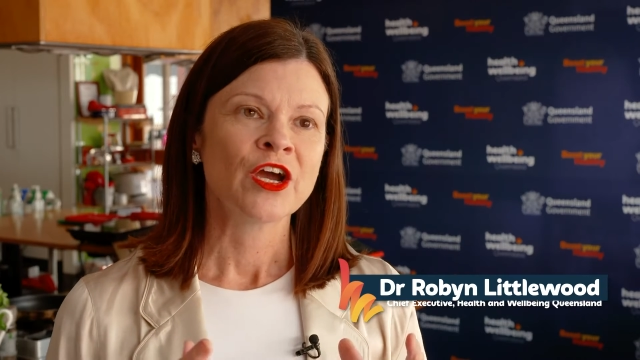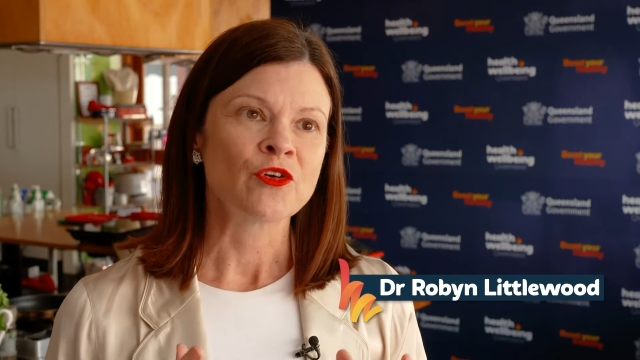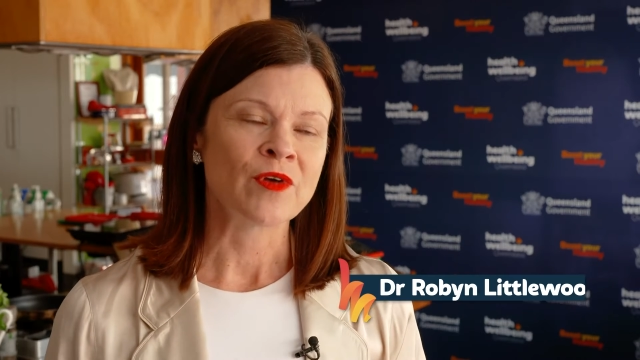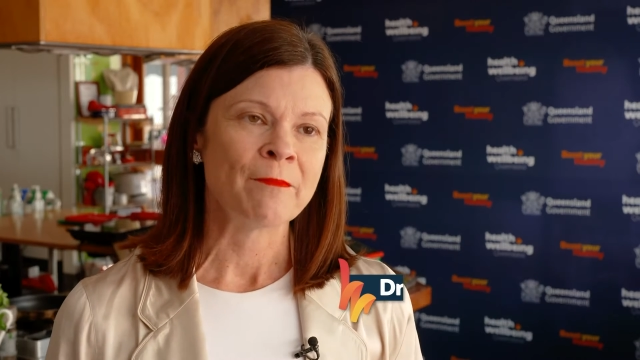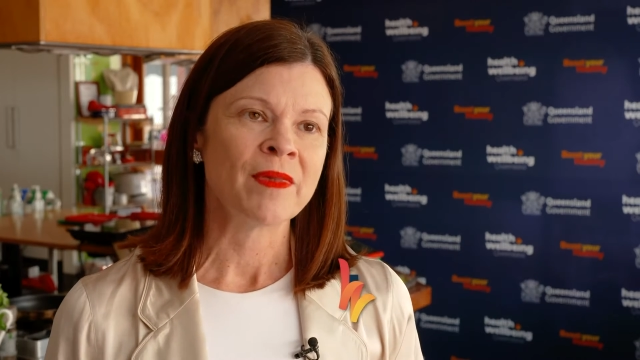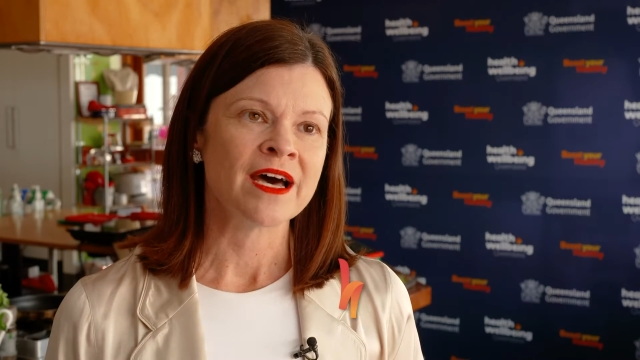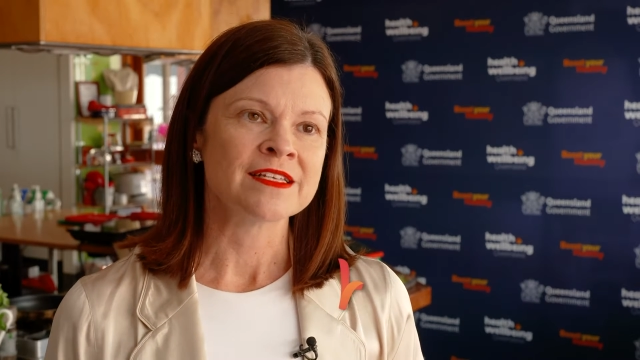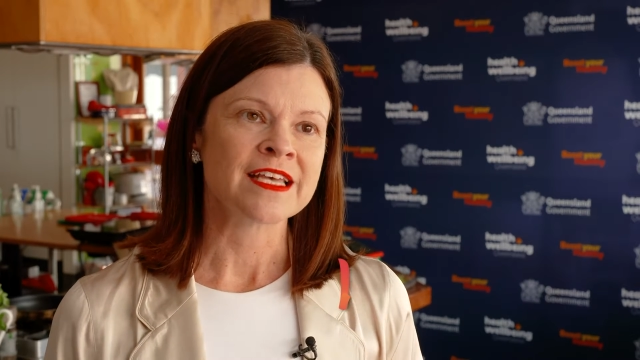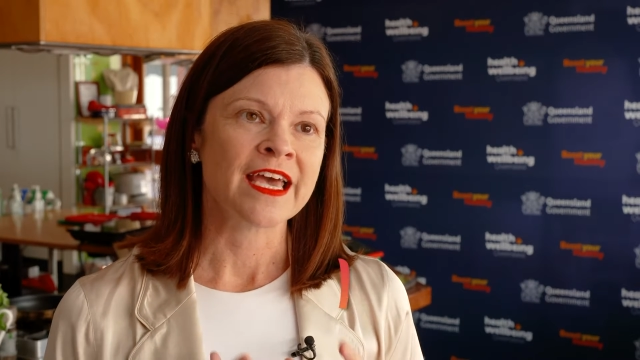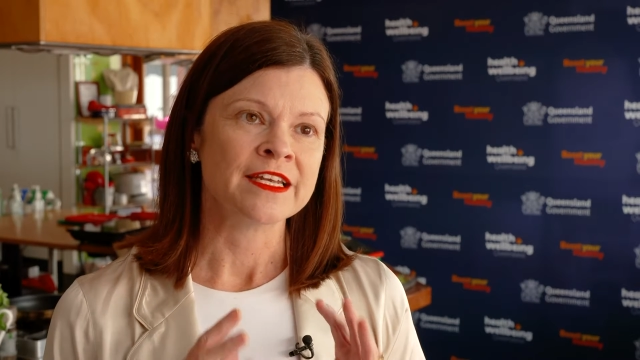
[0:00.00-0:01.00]

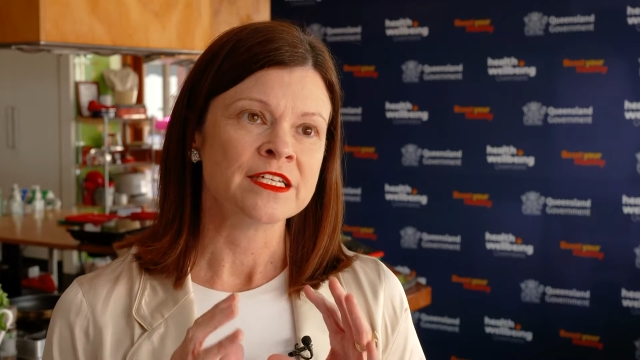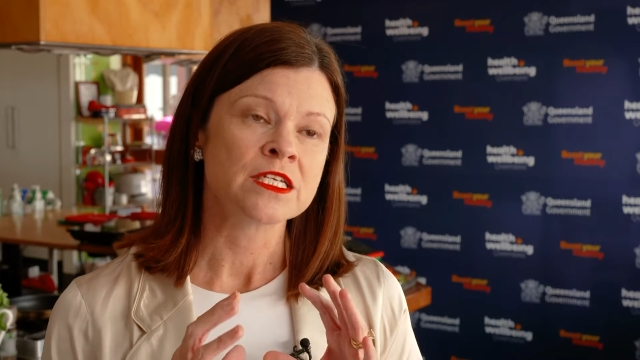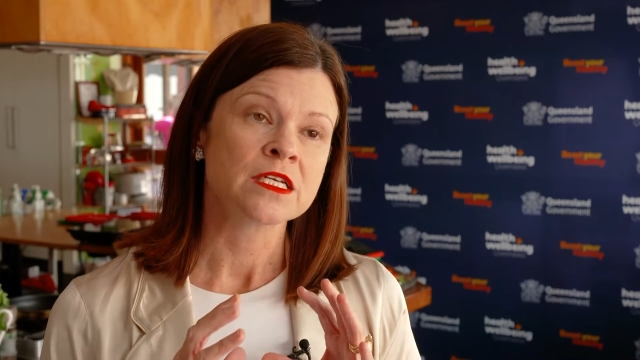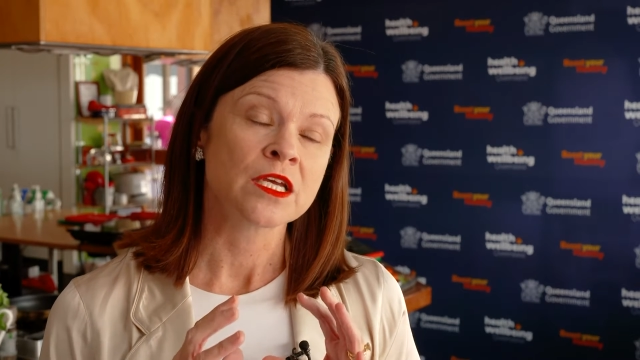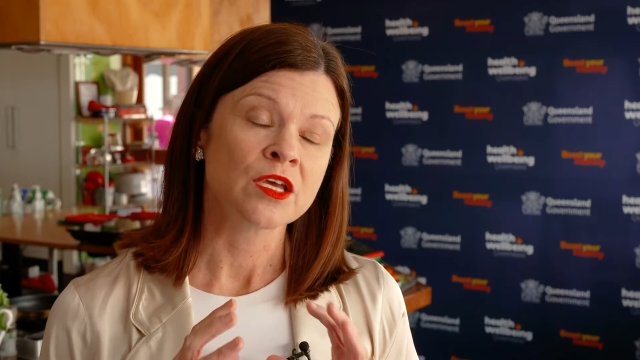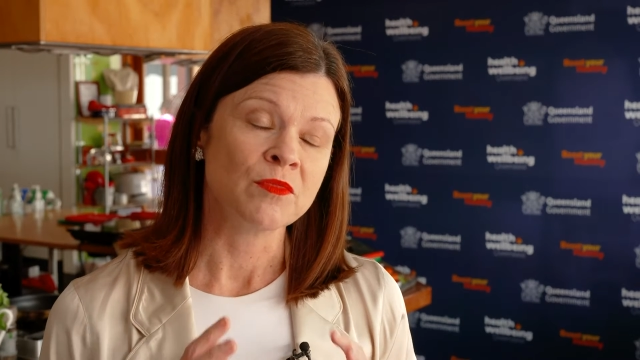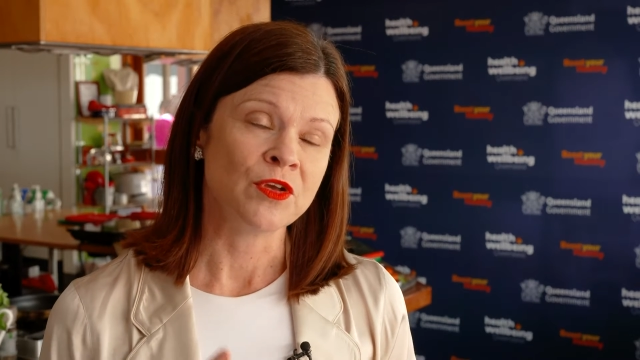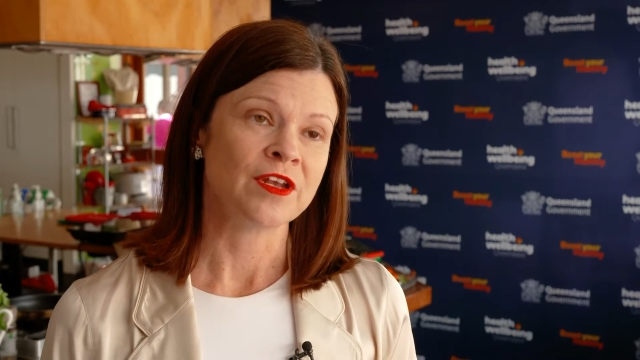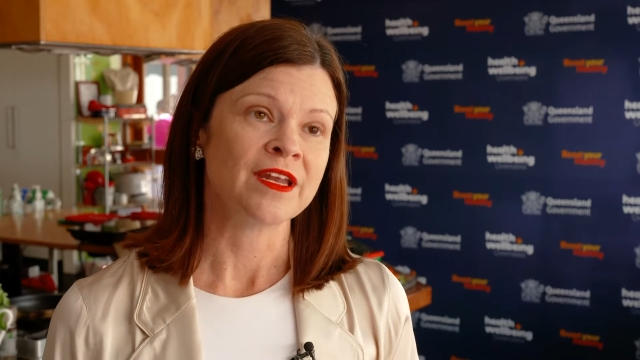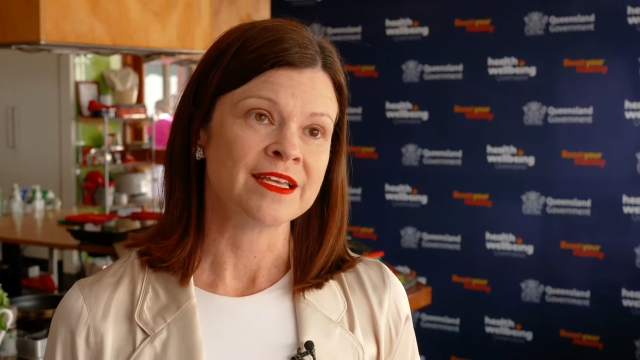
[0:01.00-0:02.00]
grandmas, and
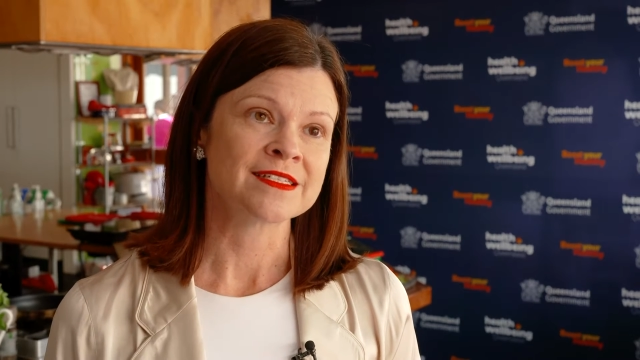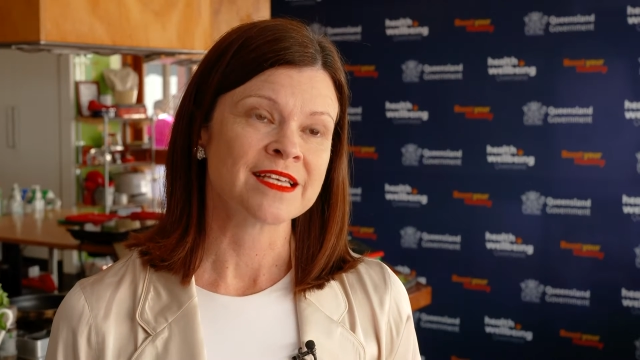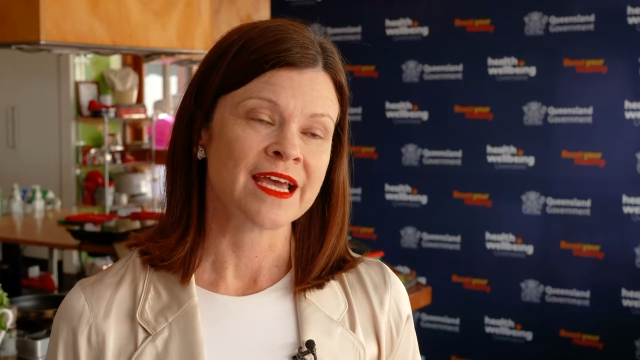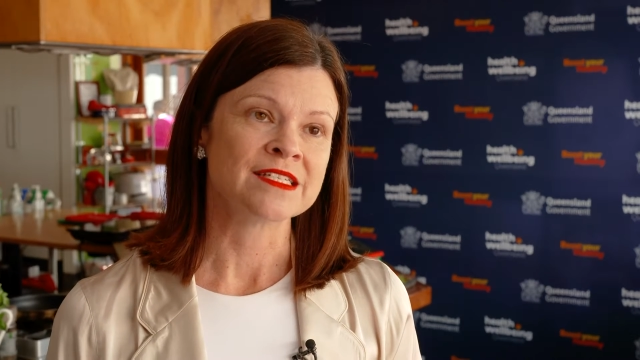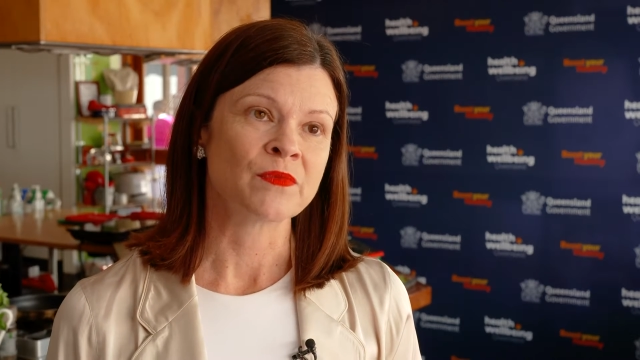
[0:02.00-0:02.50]
communities as